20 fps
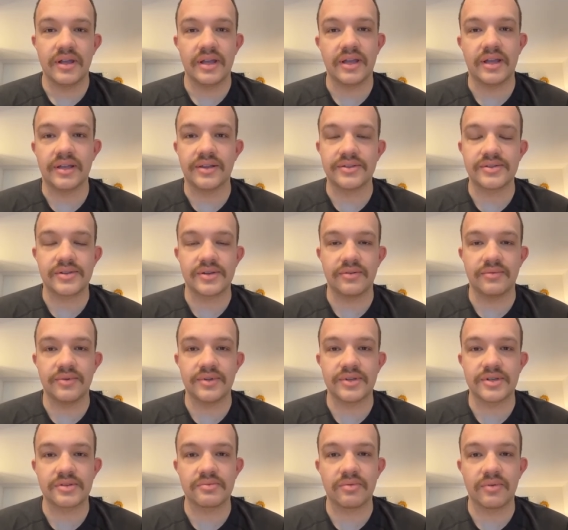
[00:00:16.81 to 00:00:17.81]
And so
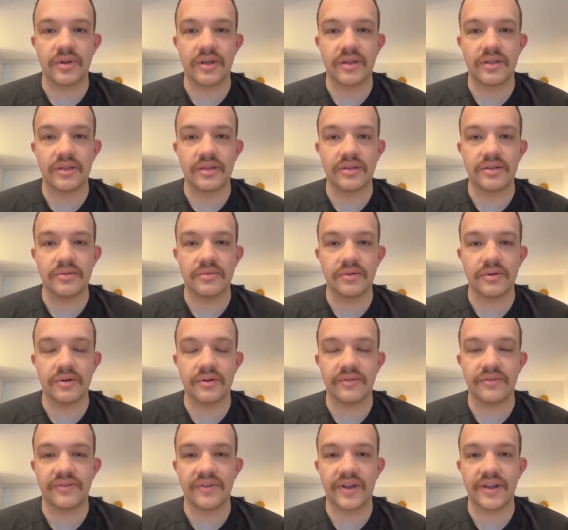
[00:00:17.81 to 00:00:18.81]
we just pray that you
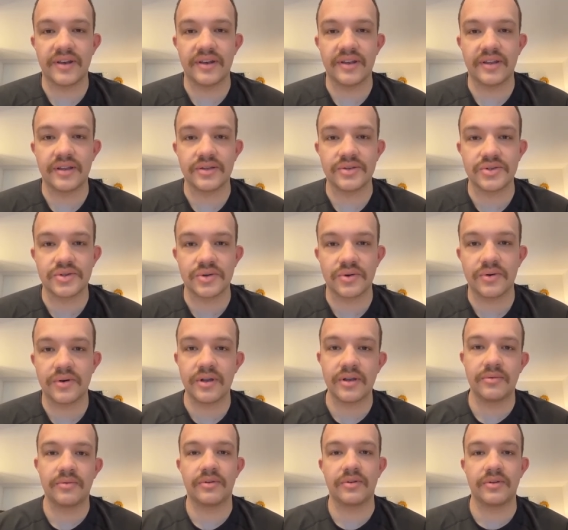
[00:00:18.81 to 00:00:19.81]
are finding
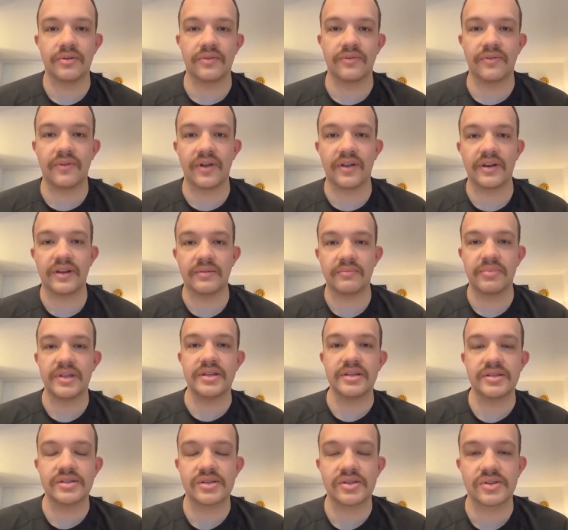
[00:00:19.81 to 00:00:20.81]
joy, you're finding
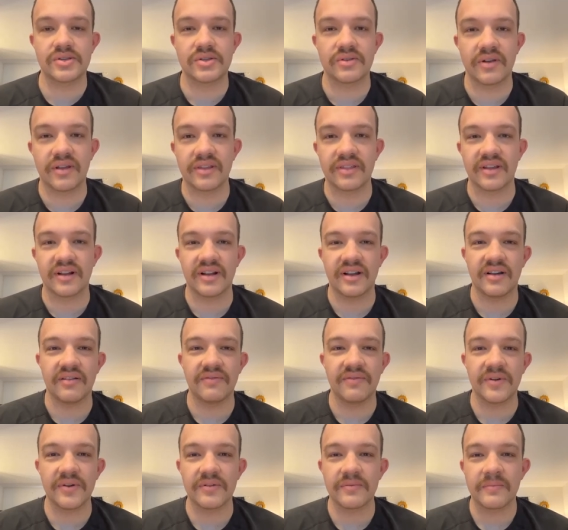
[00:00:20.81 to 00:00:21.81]
peace, strength, and
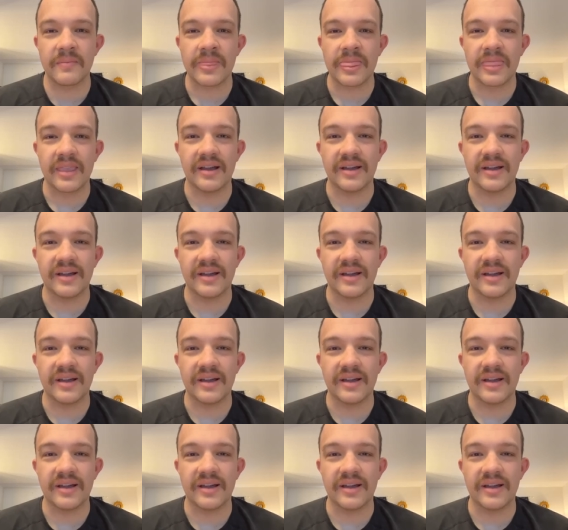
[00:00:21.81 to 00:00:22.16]
comfort